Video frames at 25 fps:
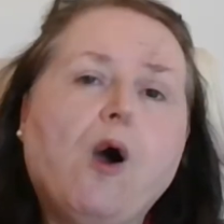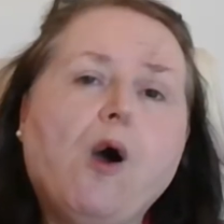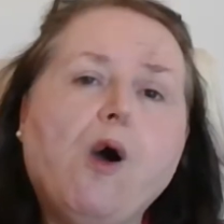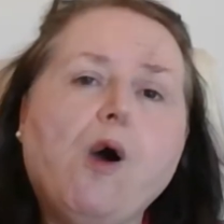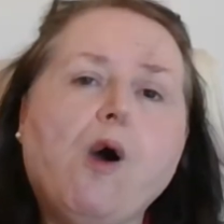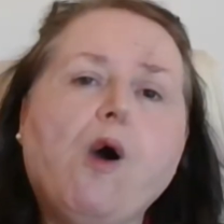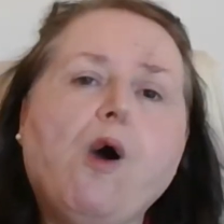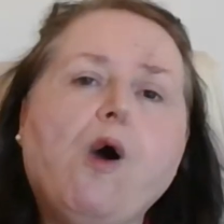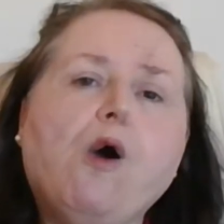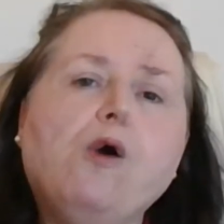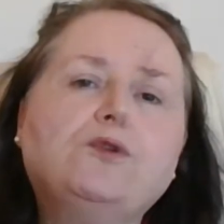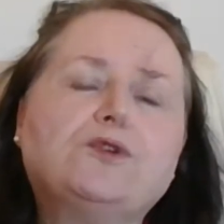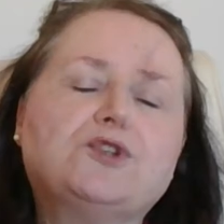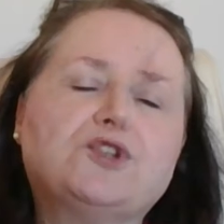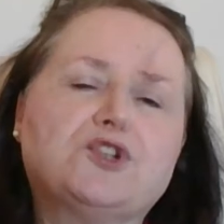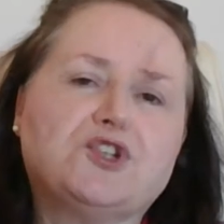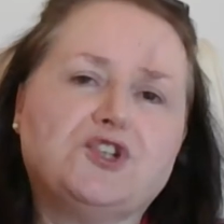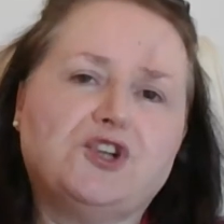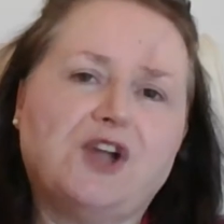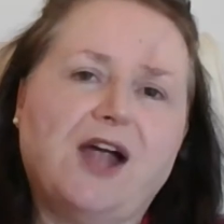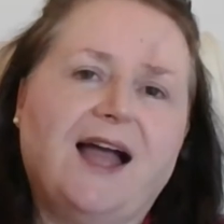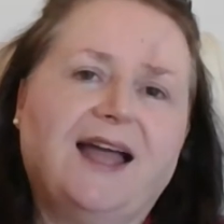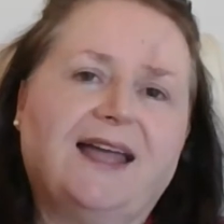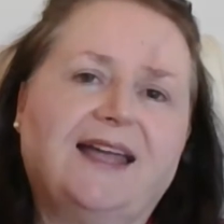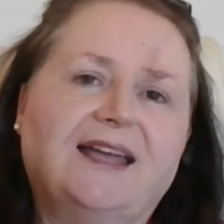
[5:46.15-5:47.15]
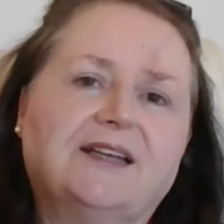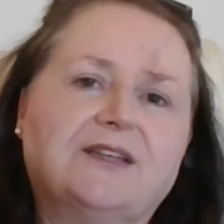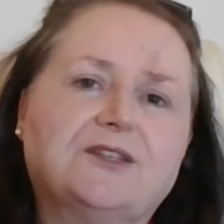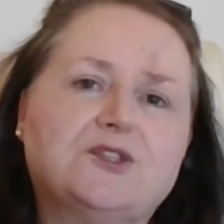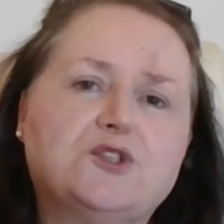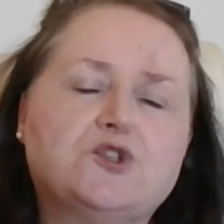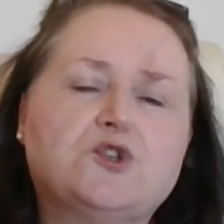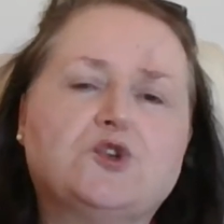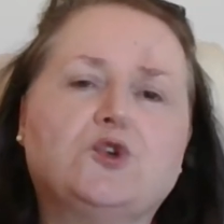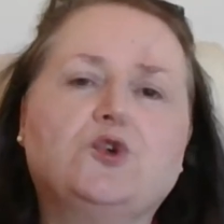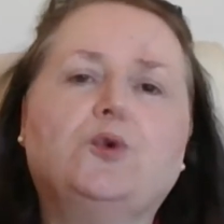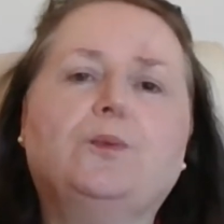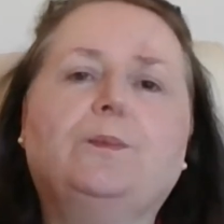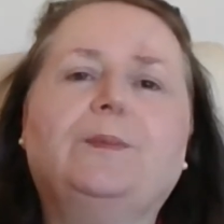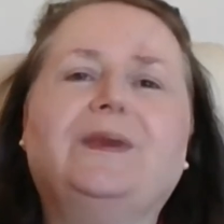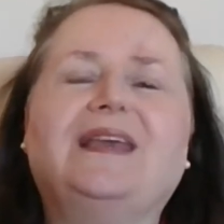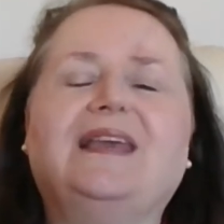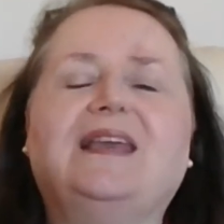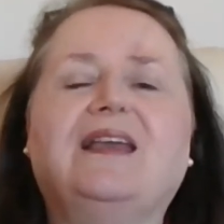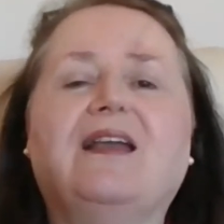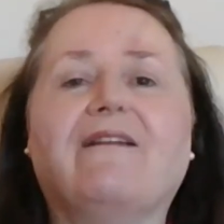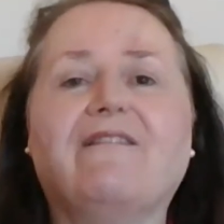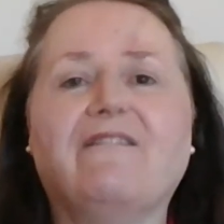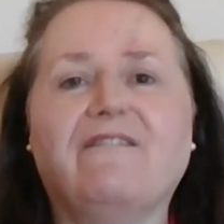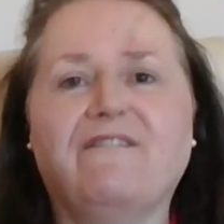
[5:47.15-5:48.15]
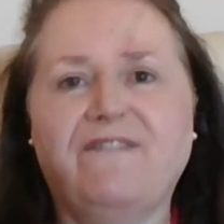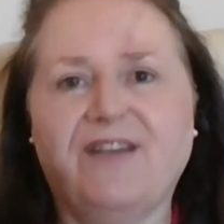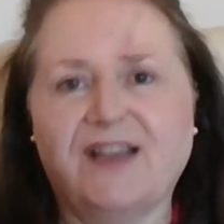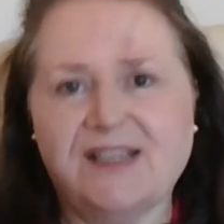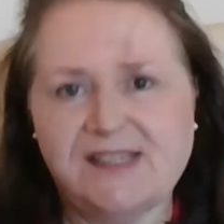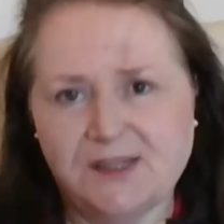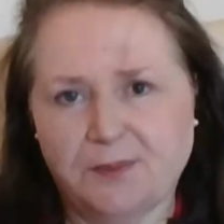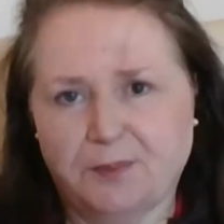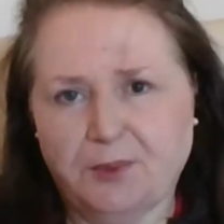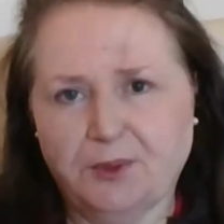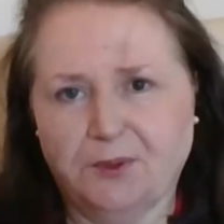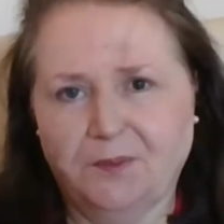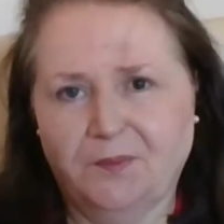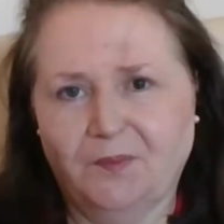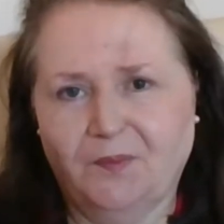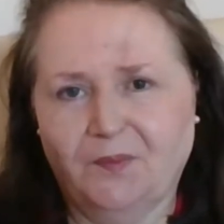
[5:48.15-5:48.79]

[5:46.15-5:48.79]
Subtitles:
all trying to be visible.